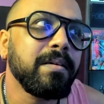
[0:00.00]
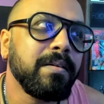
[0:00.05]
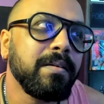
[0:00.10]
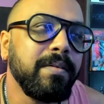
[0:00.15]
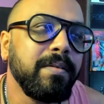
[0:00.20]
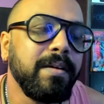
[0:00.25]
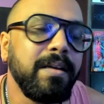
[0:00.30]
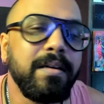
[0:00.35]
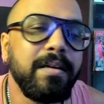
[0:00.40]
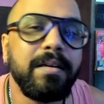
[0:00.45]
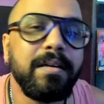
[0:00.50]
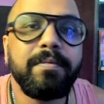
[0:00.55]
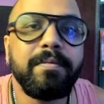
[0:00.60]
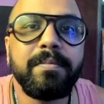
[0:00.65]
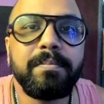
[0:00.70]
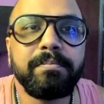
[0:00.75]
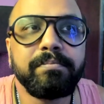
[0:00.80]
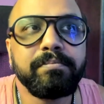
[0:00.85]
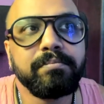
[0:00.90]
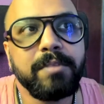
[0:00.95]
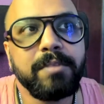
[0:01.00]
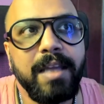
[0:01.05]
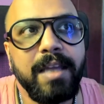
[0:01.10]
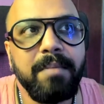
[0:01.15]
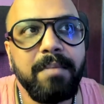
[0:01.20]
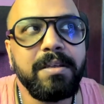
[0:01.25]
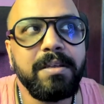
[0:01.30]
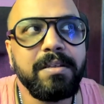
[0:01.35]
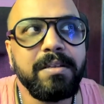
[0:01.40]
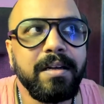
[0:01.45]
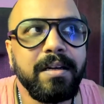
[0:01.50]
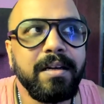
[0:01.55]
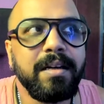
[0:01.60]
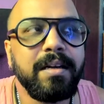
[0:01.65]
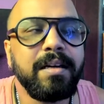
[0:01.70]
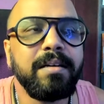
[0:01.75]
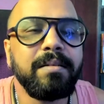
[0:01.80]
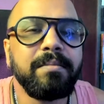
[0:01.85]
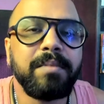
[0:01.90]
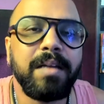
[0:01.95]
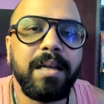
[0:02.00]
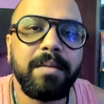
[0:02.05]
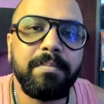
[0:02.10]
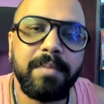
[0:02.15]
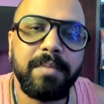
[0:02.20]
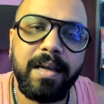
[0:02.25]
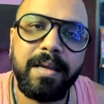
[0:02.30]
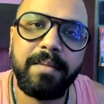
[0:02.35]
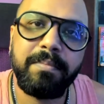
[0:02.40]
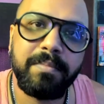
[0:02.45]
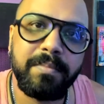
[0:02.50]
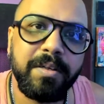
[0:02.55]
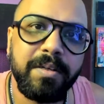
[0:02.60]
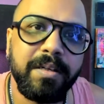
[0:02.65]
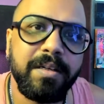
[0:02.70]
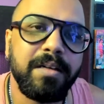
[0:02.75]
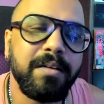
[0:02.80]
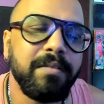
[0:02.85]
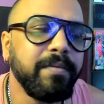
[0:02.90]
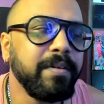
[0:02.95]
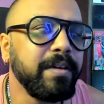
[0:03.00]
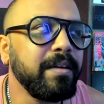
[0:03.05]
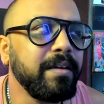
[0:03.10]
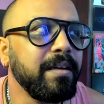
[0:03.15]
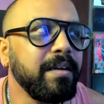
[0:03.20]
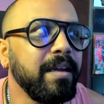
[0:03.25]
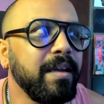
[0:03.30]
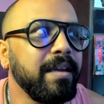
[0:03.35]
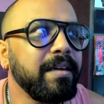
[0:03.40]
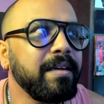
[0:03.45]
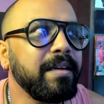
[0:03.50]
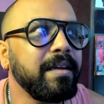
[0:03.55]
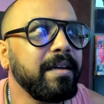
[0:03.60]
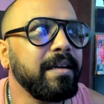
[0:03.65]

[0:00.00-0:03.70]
with a damaged heart. I'm recovering, and